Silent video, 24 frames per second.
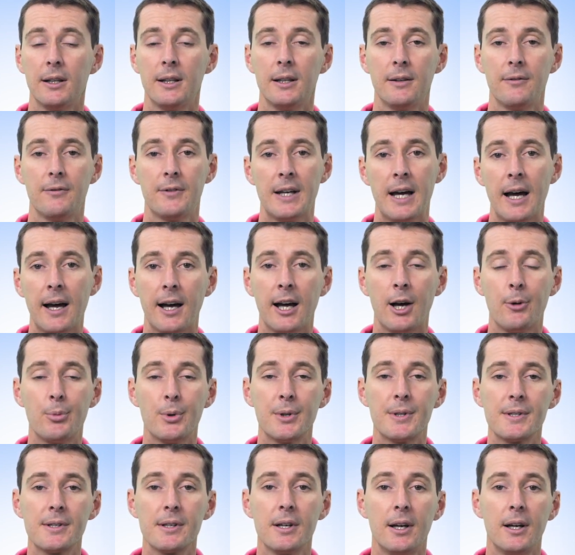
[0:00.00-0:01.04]
And if that
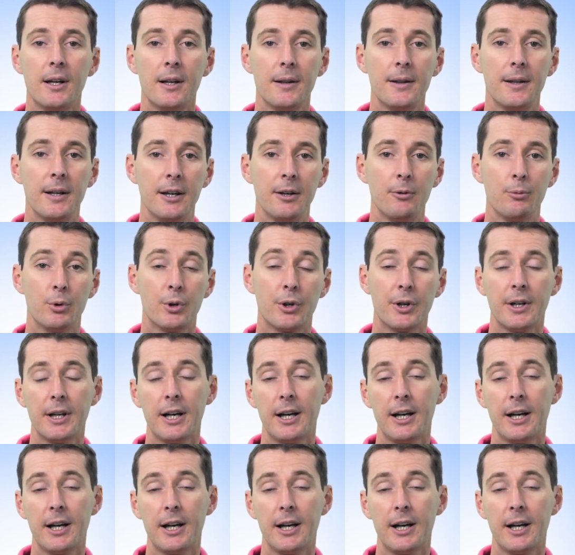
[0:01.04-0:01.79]
happens, then we're going